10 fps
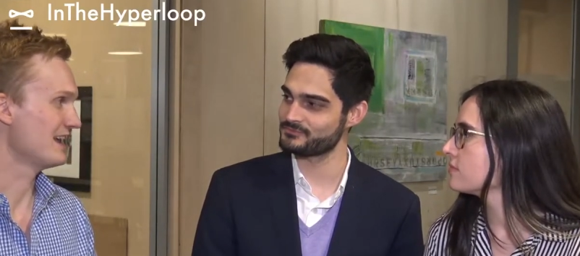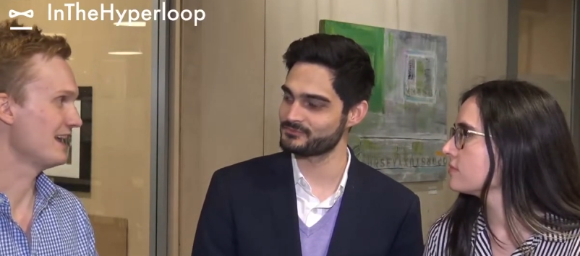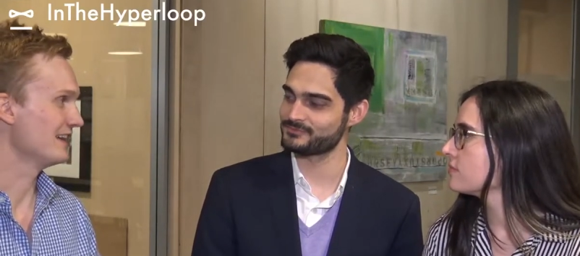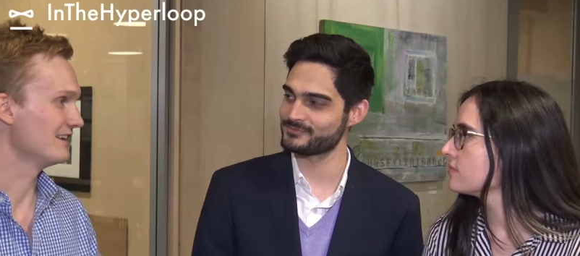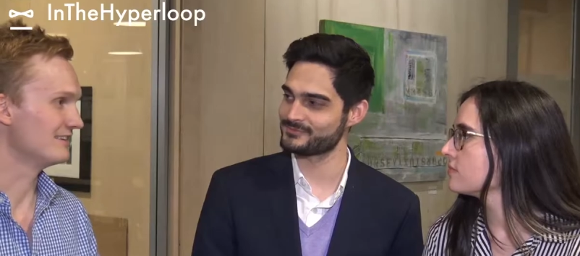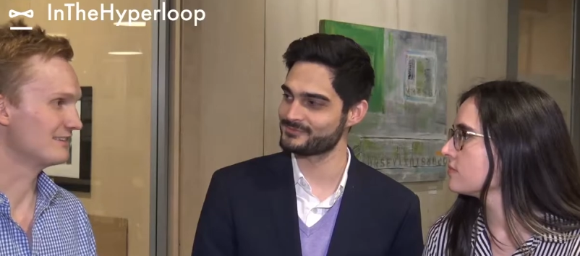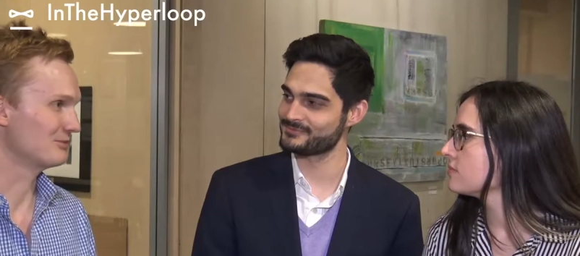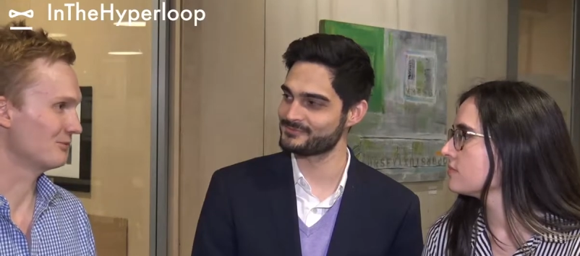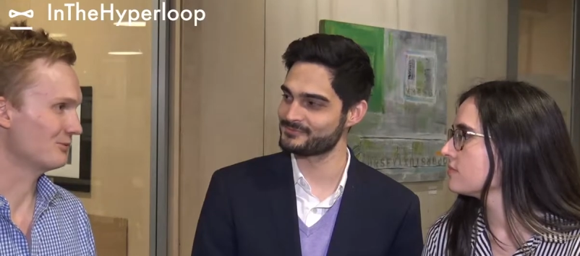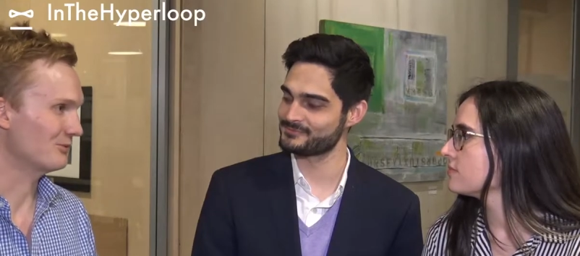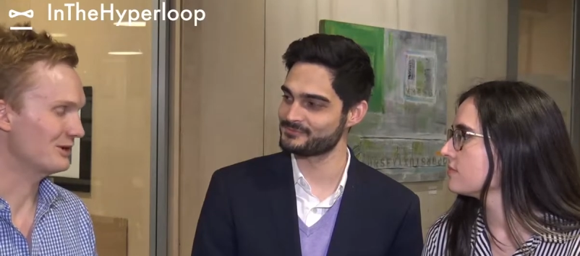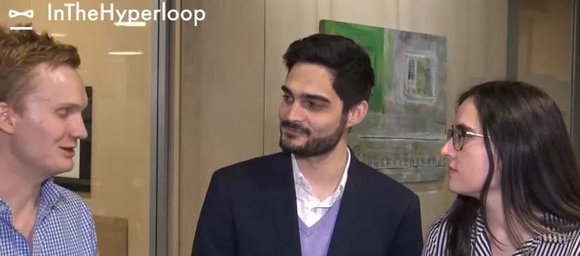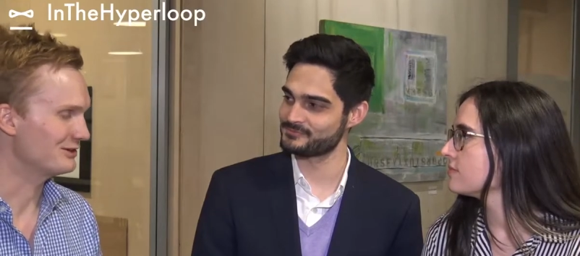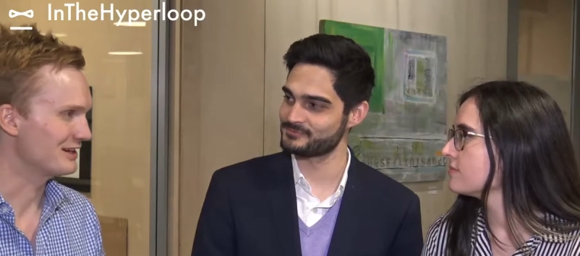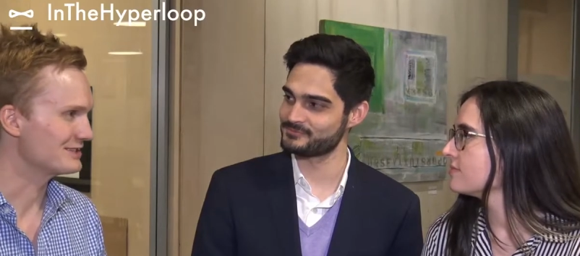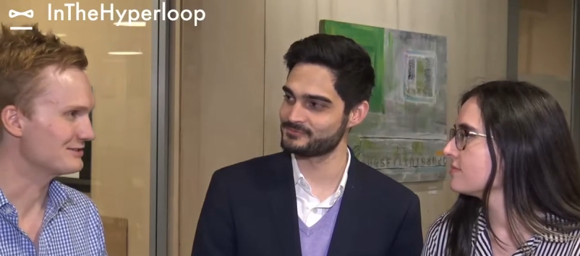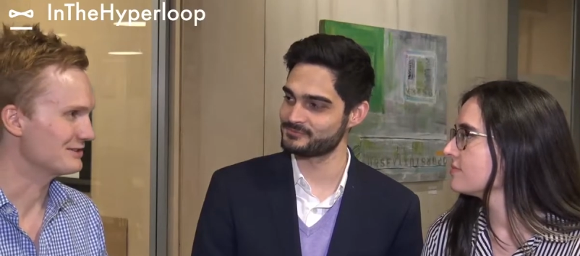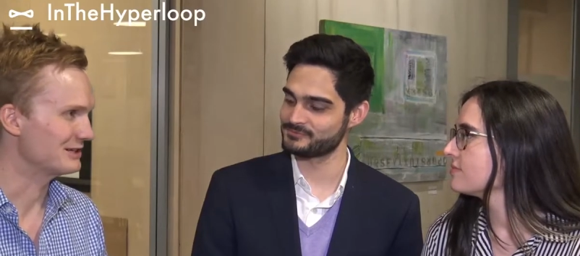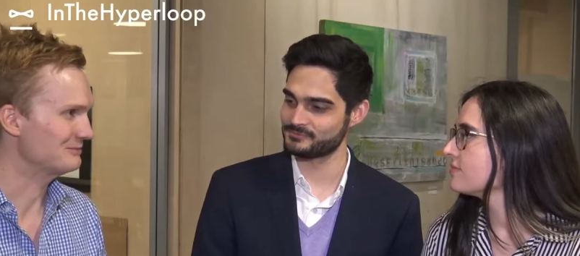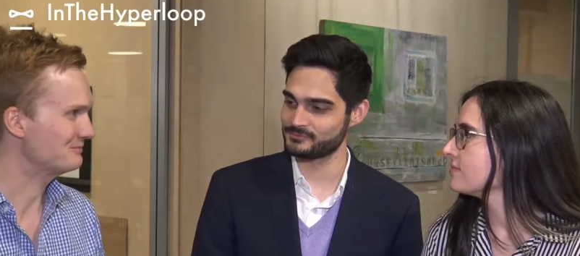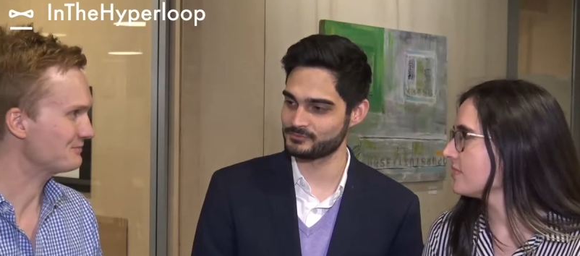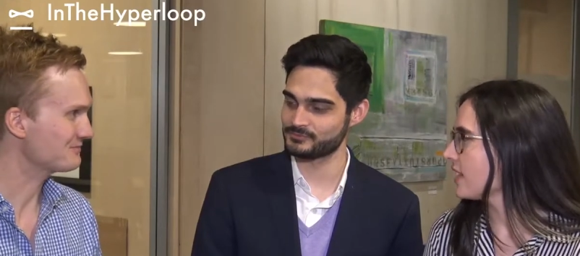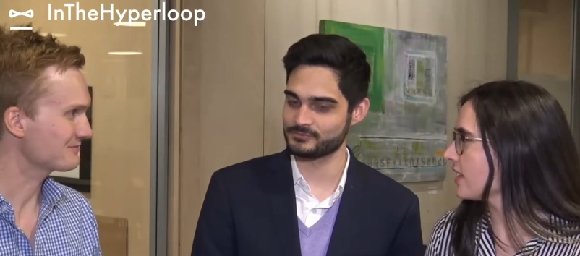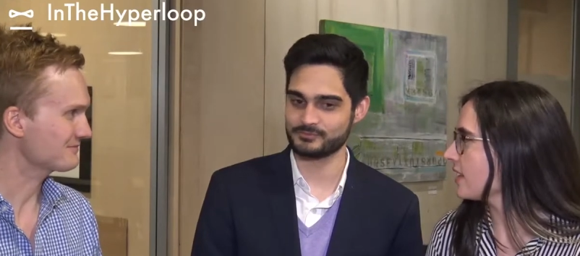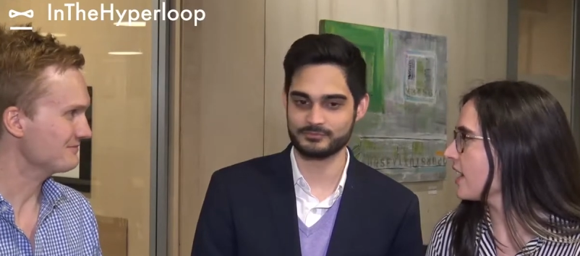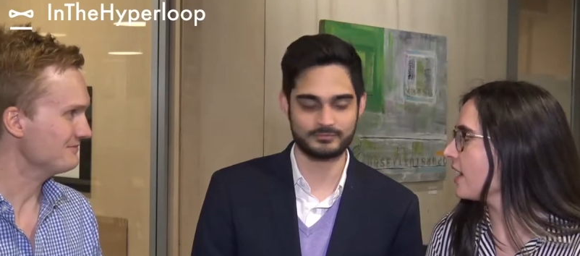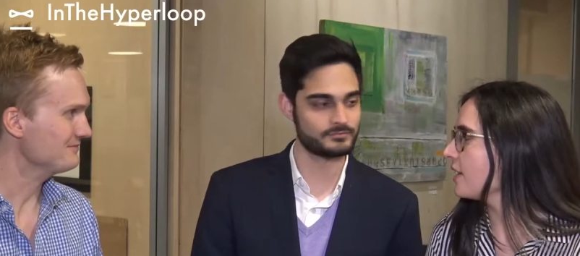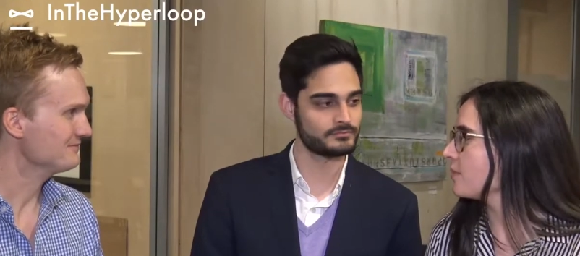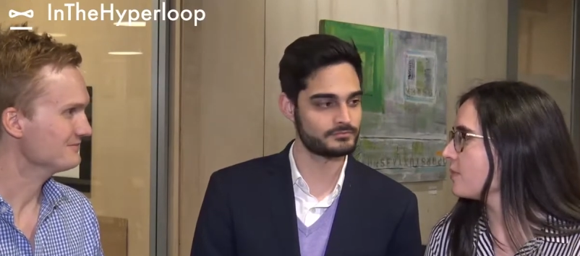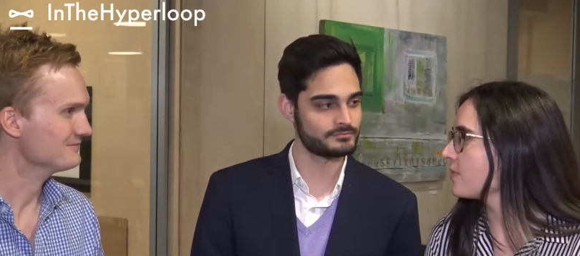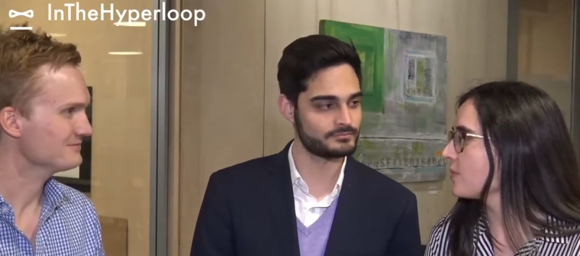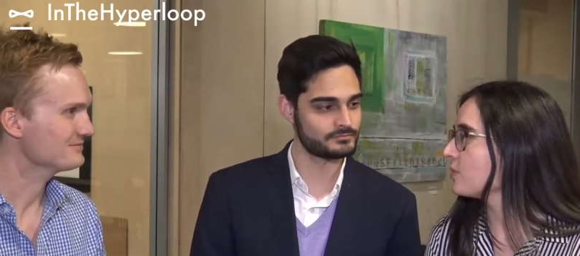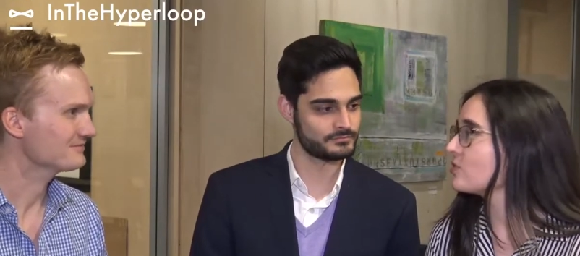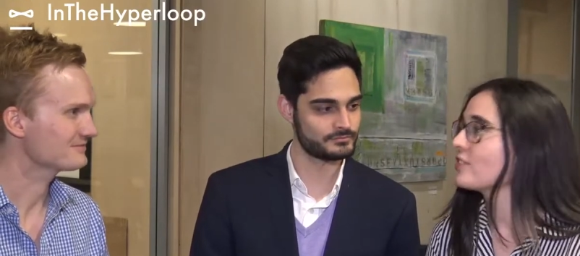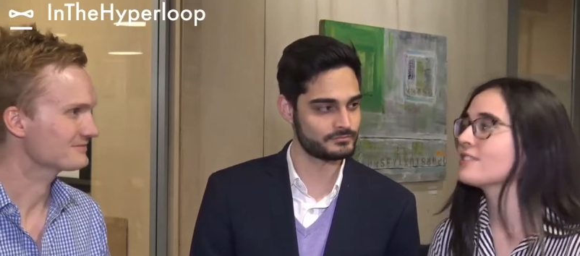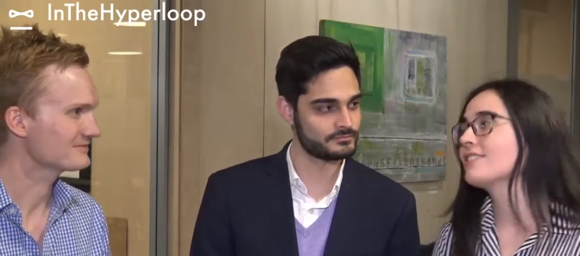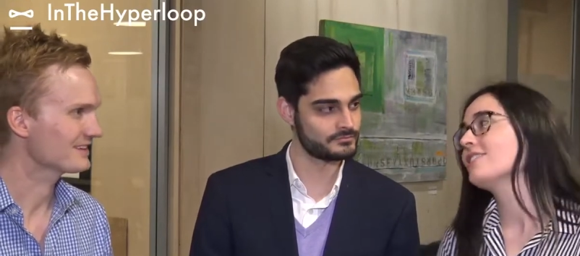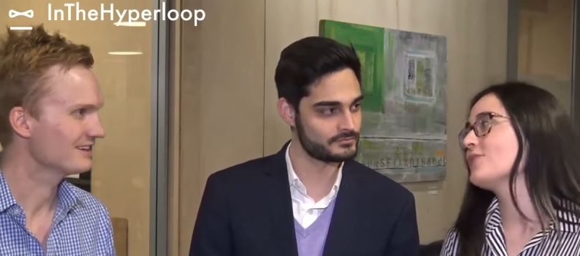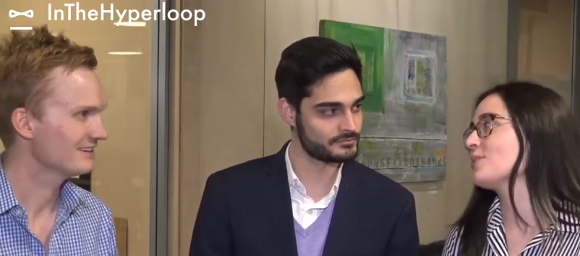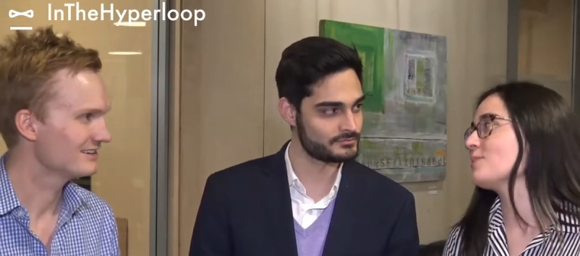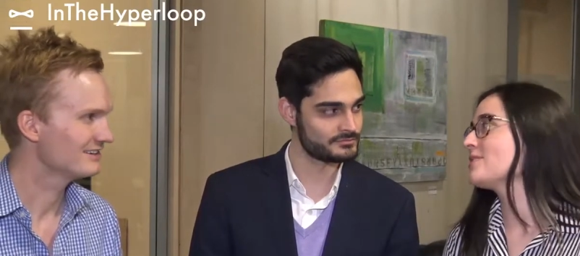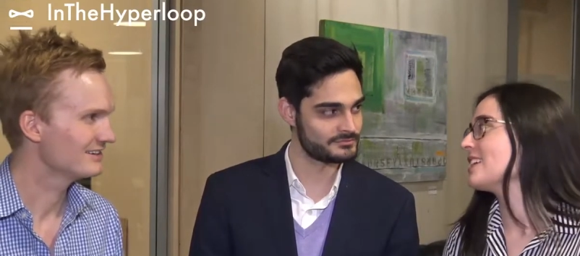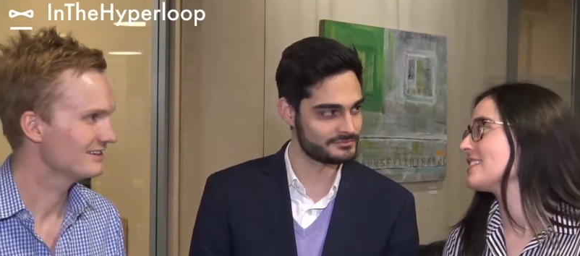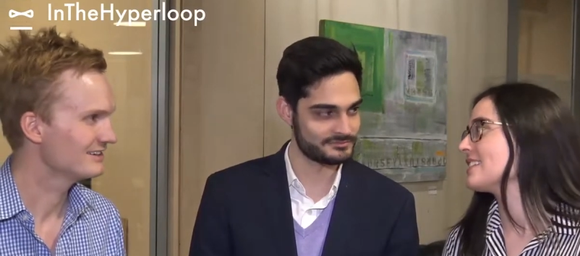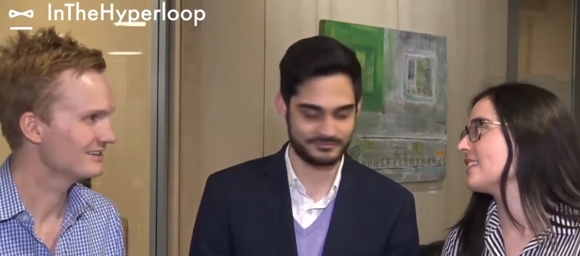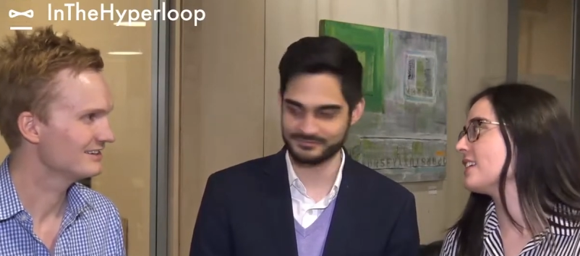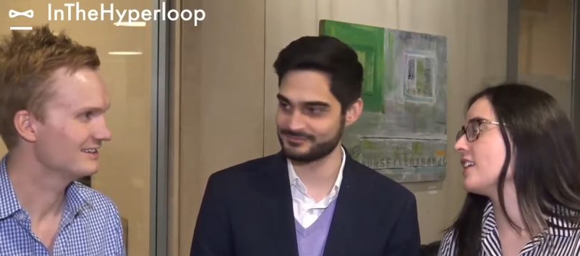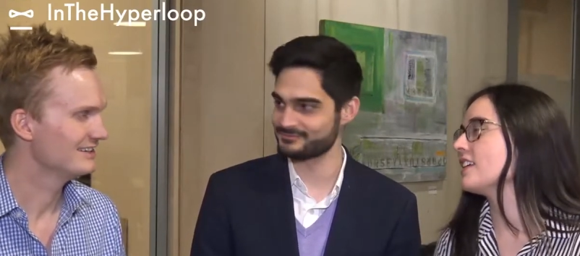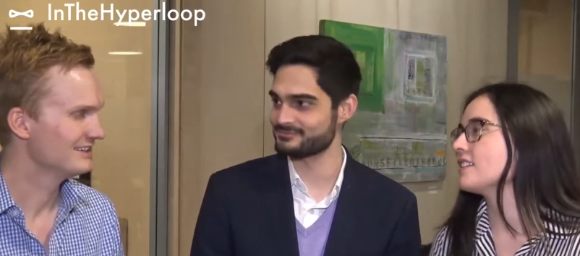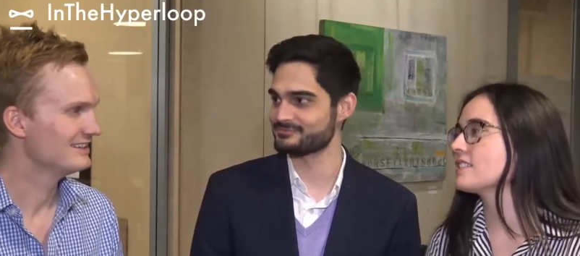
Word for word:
Speaker 1: and what you guys do there.
Speaker 2: Okay. Um, well, Transonic Transportation is